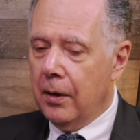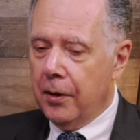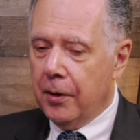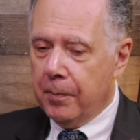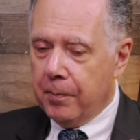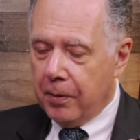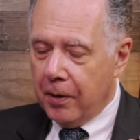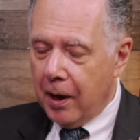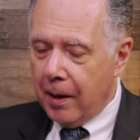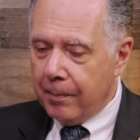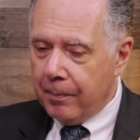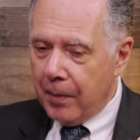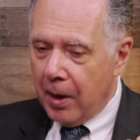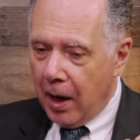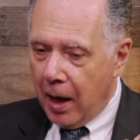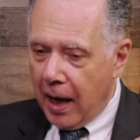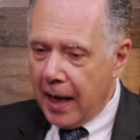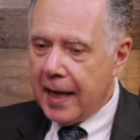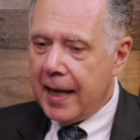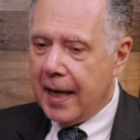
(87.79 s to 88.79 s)
The problem
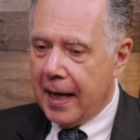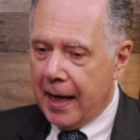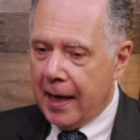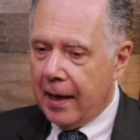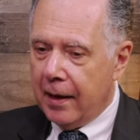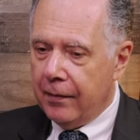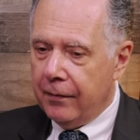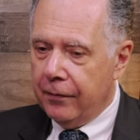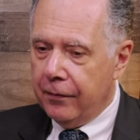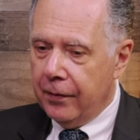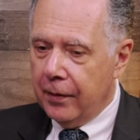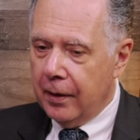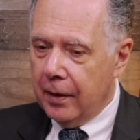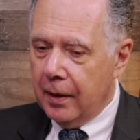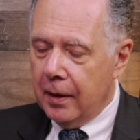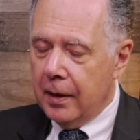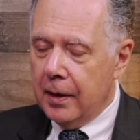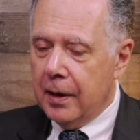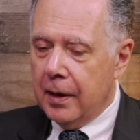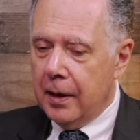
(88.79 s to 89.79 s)
I have
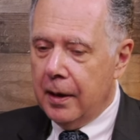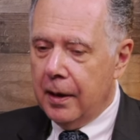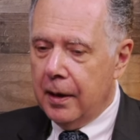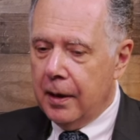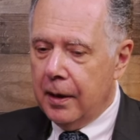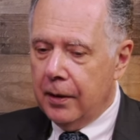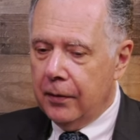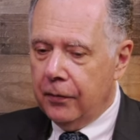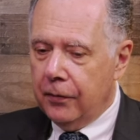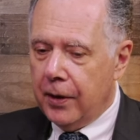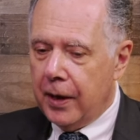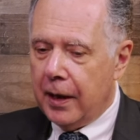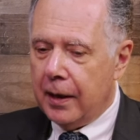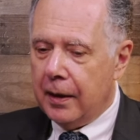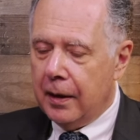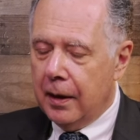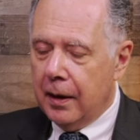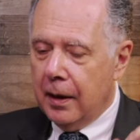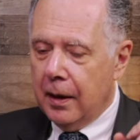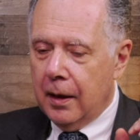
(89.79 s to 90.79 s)
is
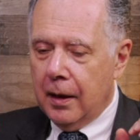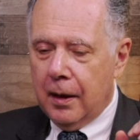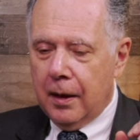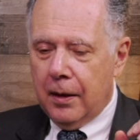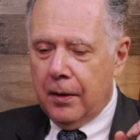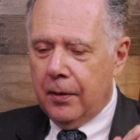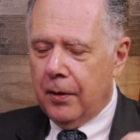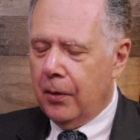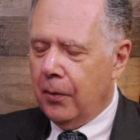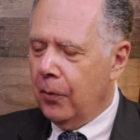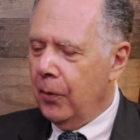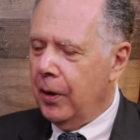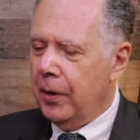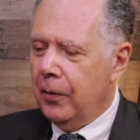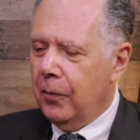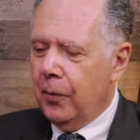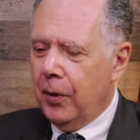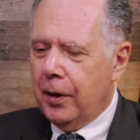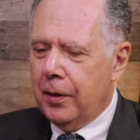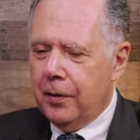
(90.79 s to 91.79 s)
that, you know,
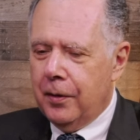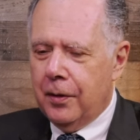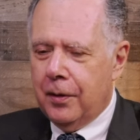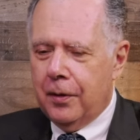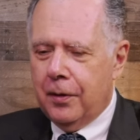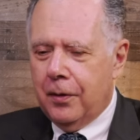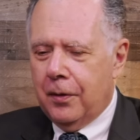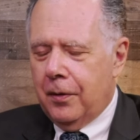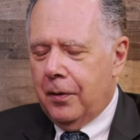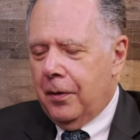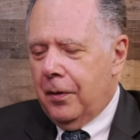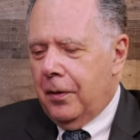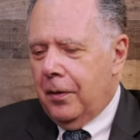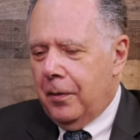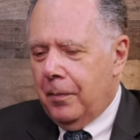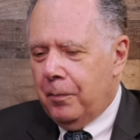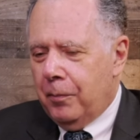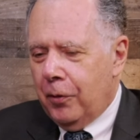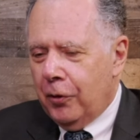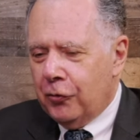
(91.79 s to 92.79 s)
when, when
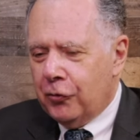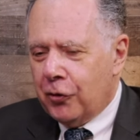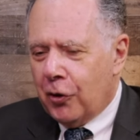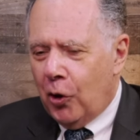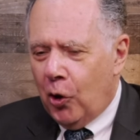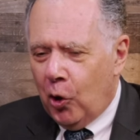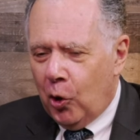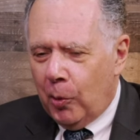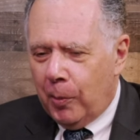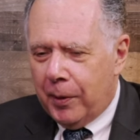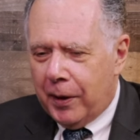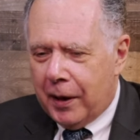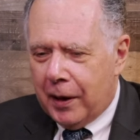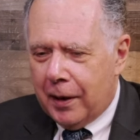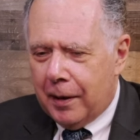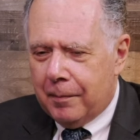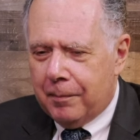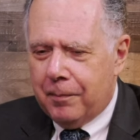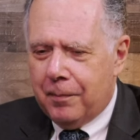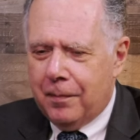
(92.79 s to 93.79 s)
Bridge
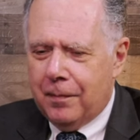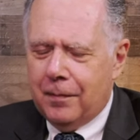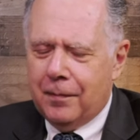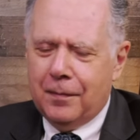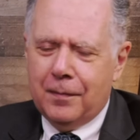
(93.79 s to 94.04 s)
Colby and